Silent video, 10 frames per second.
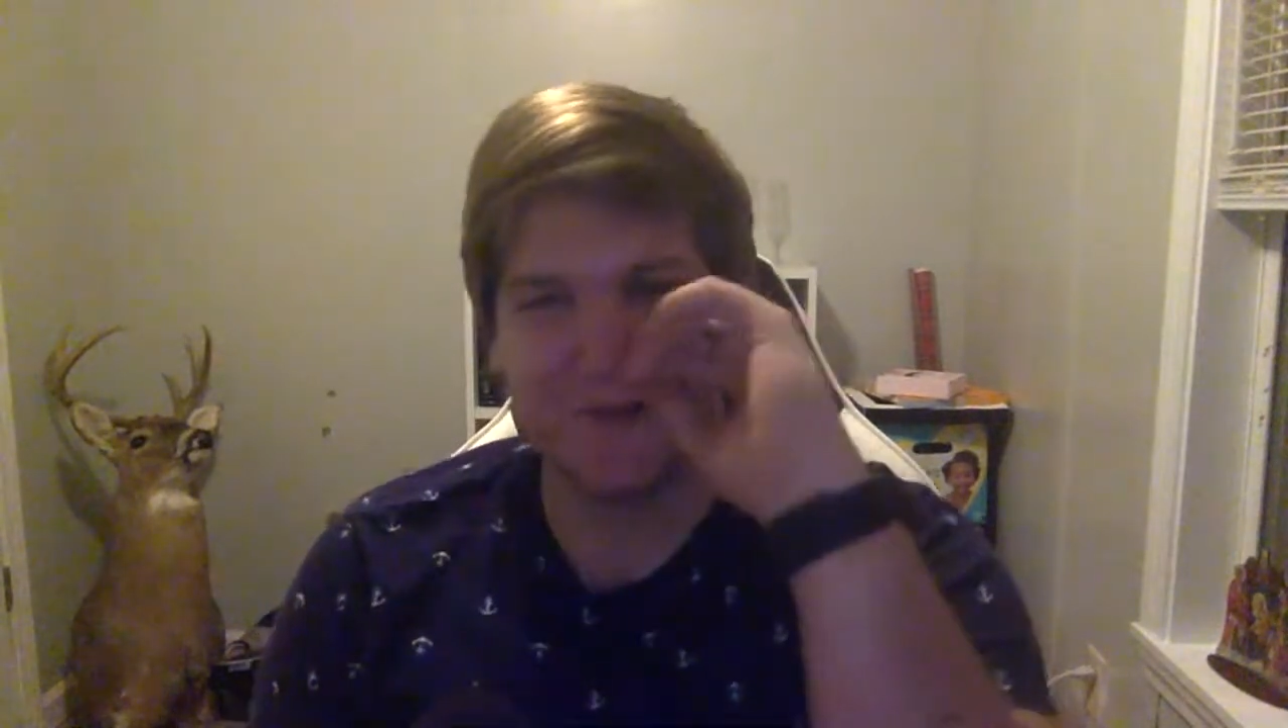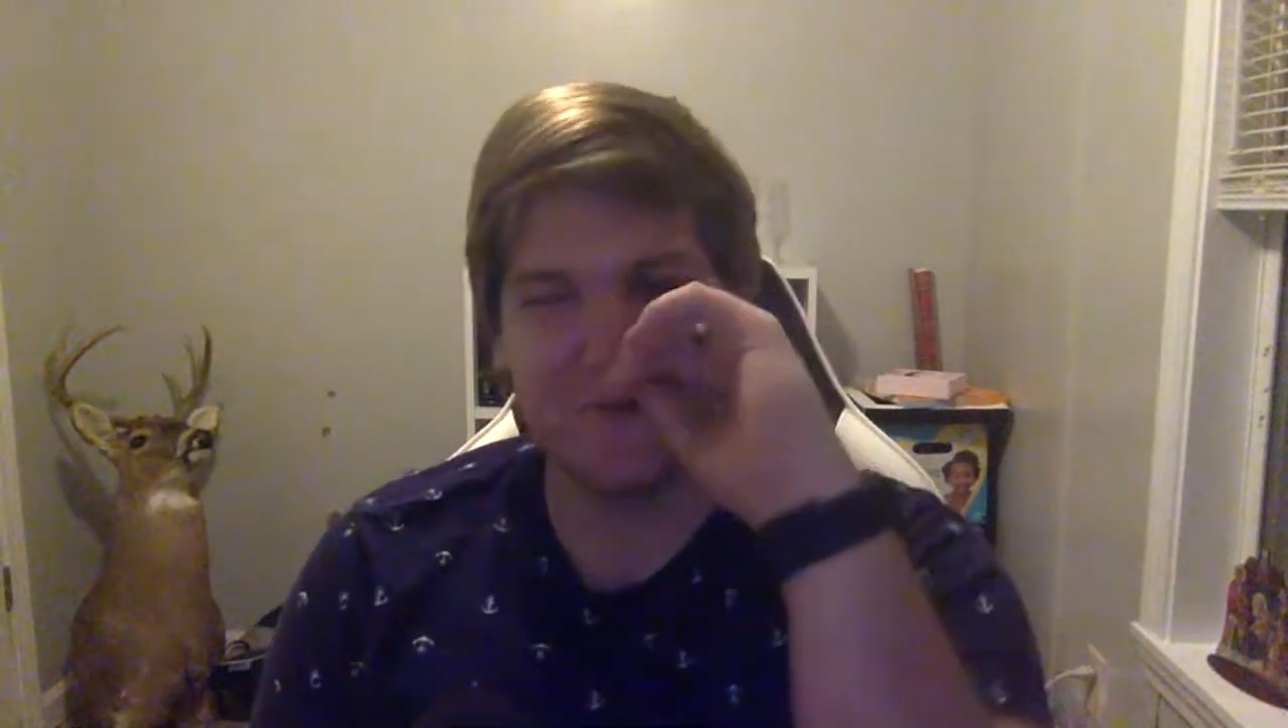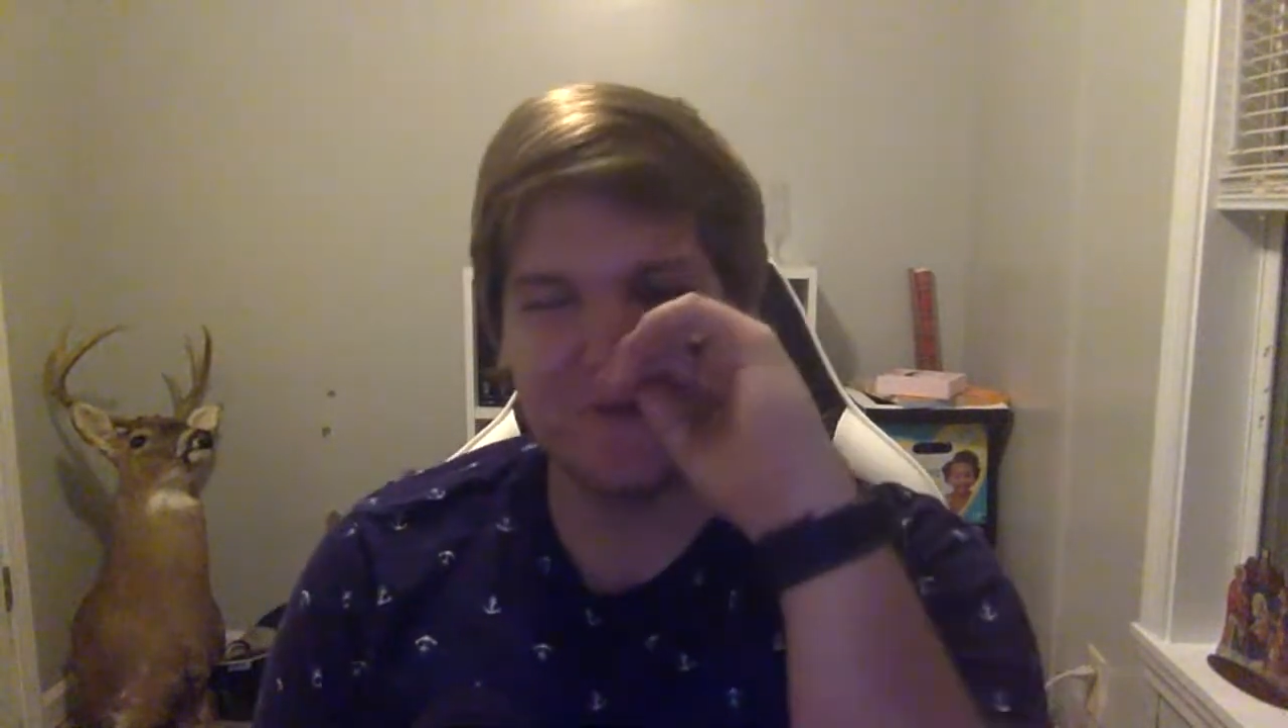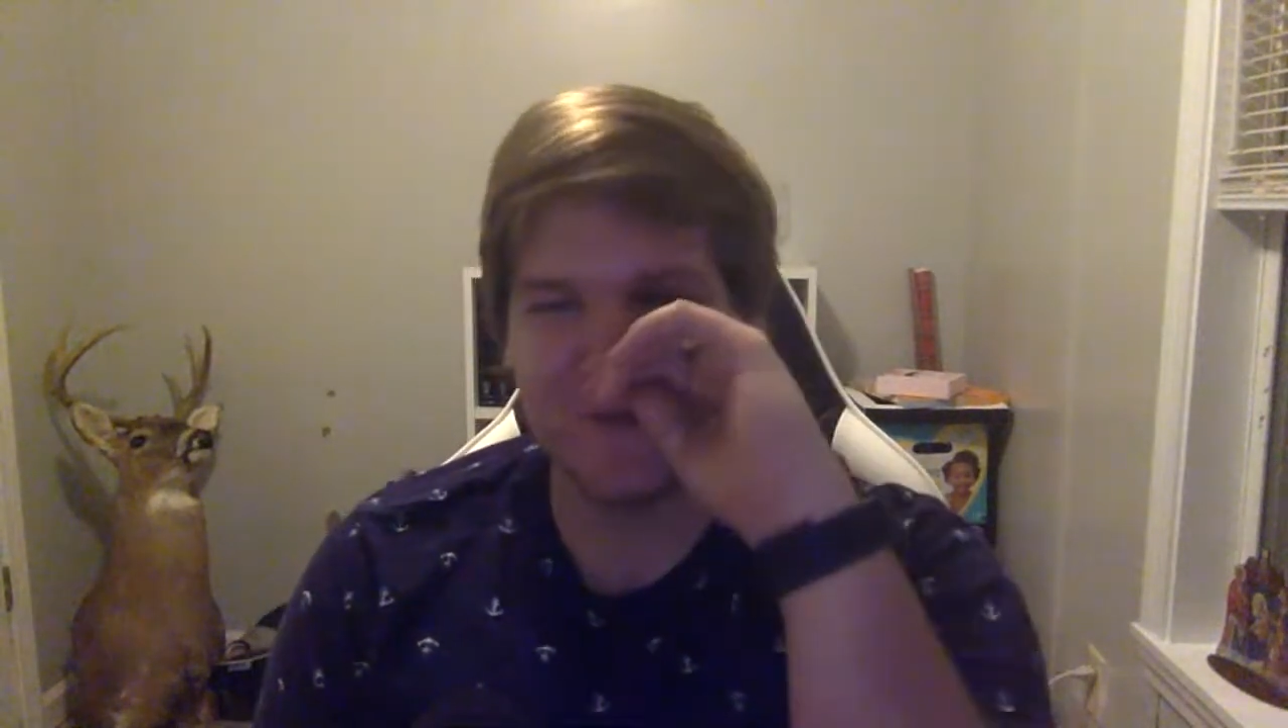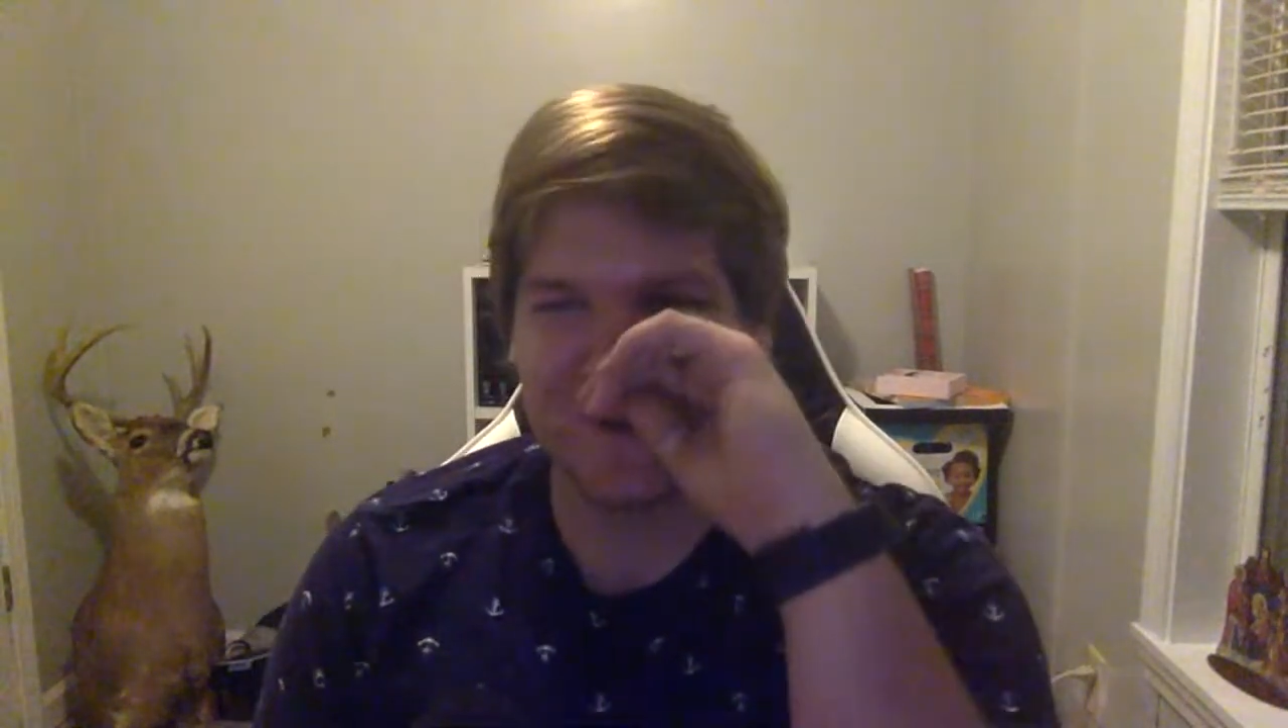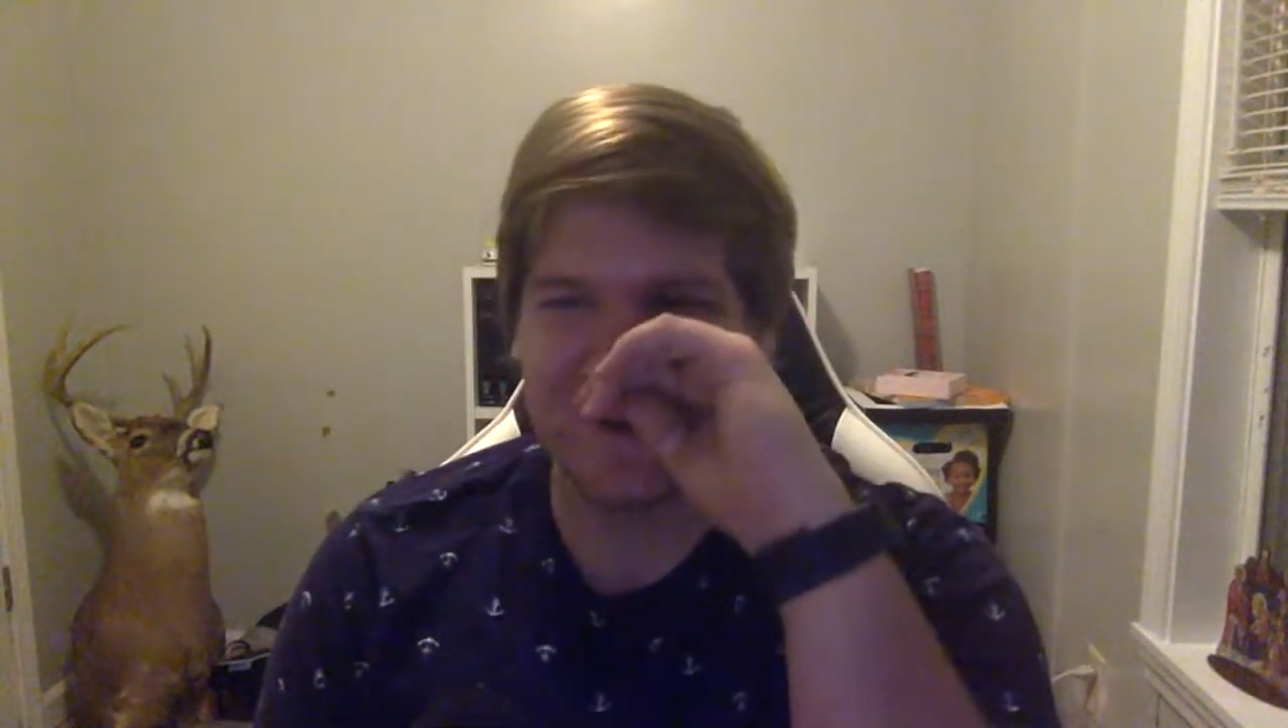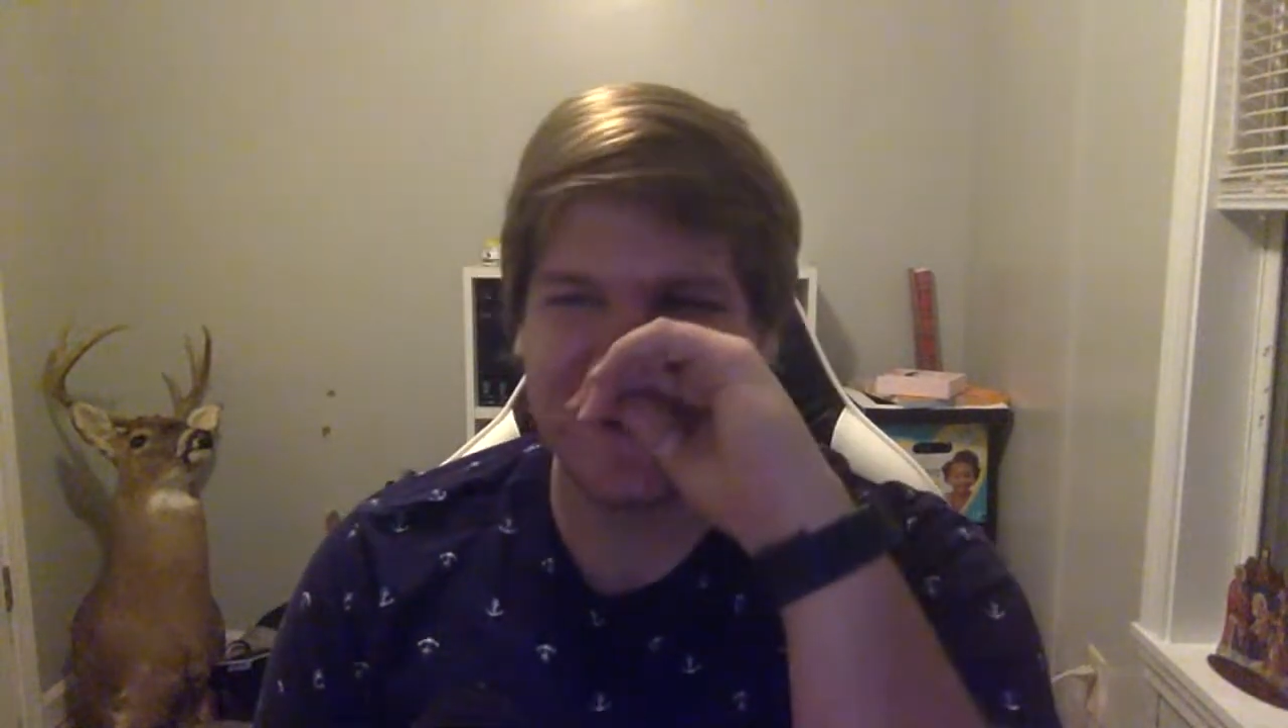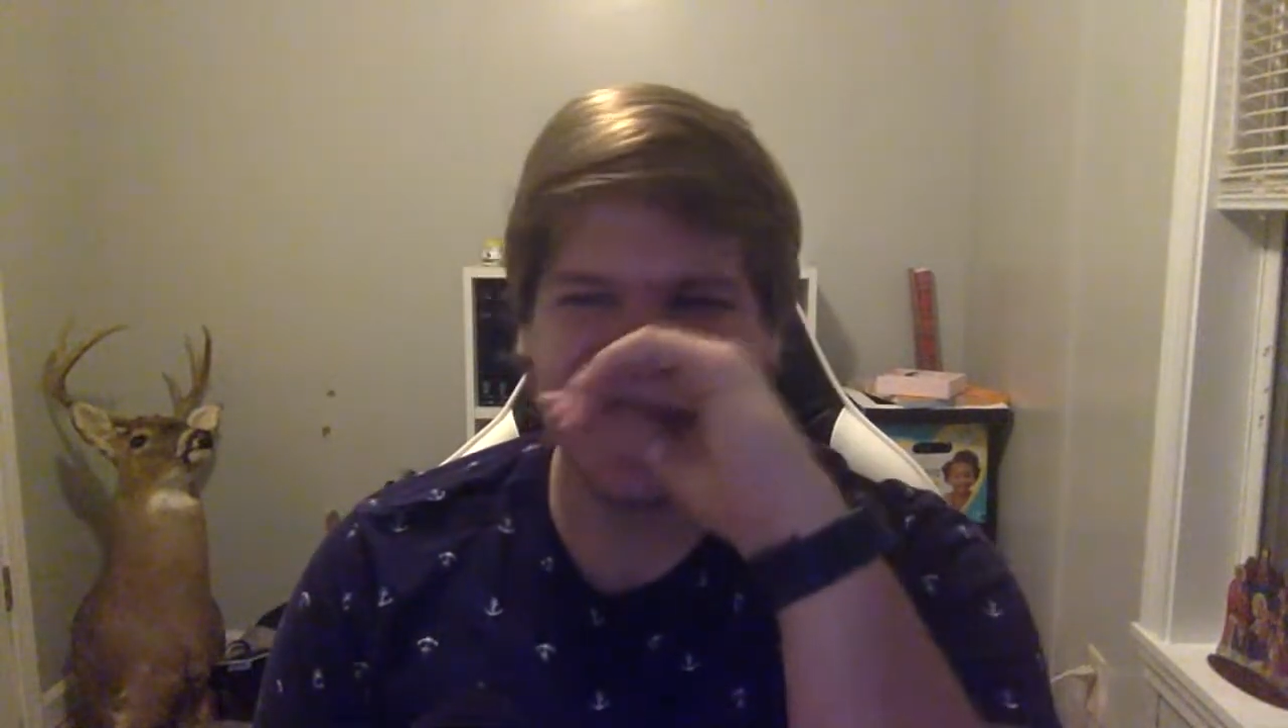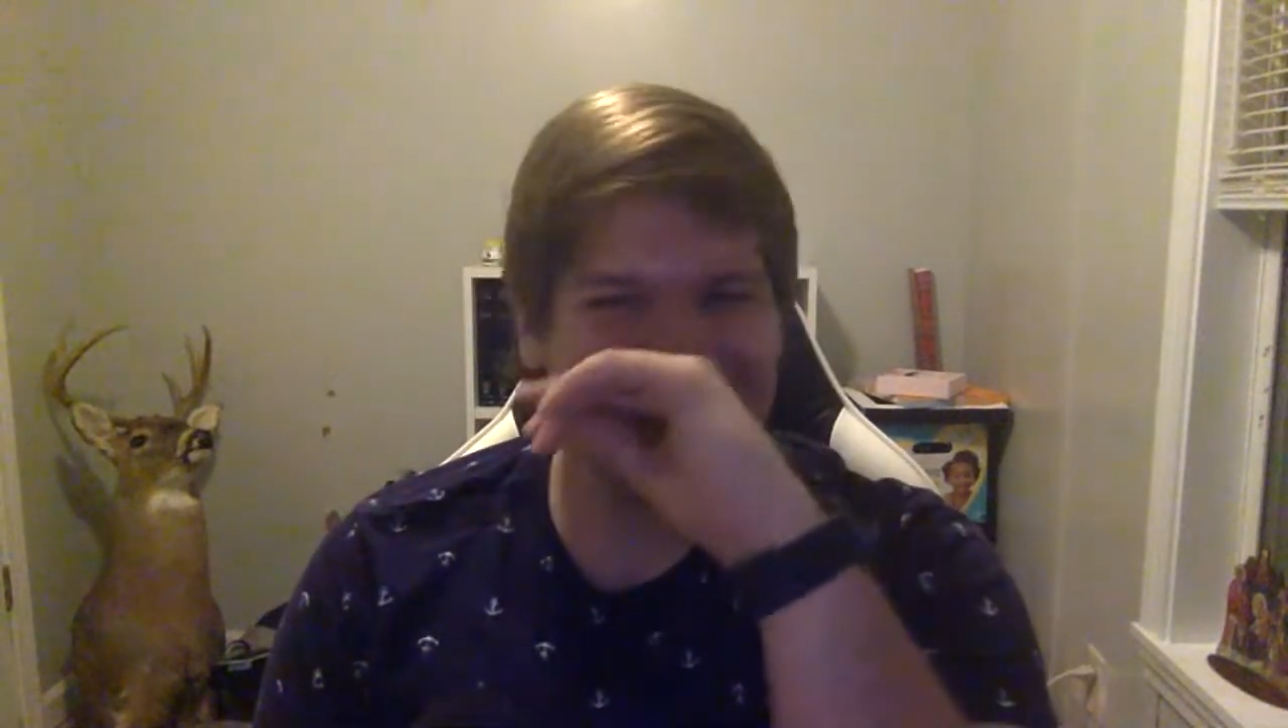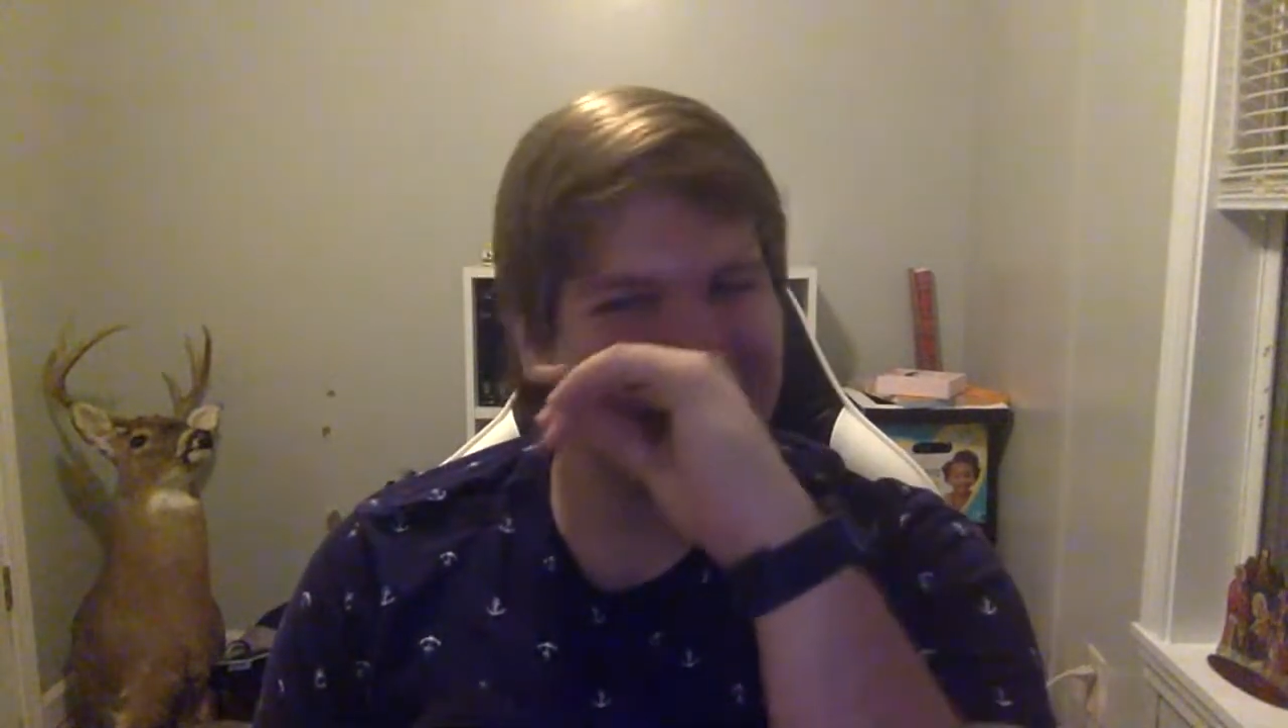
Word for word: to infinity.